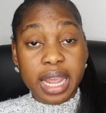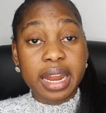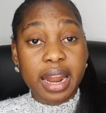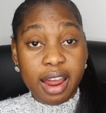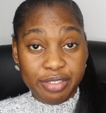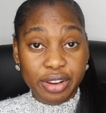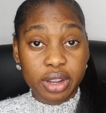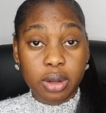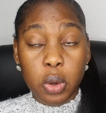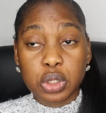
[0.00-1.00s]
in
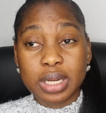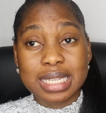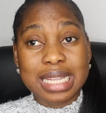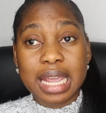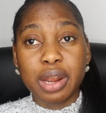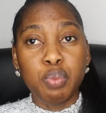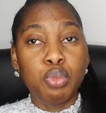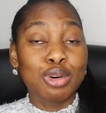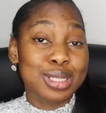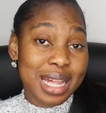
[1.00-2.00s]
africa or should i say in
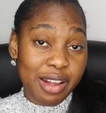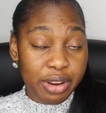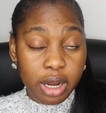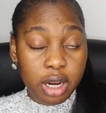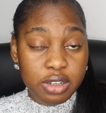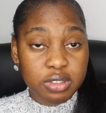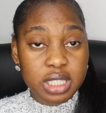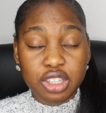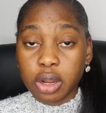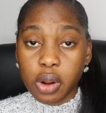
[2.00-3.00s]
most african
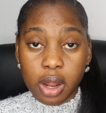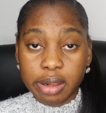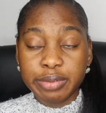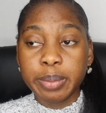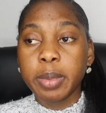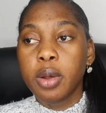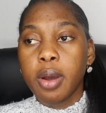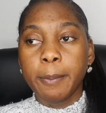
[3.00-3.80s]
countries not all of them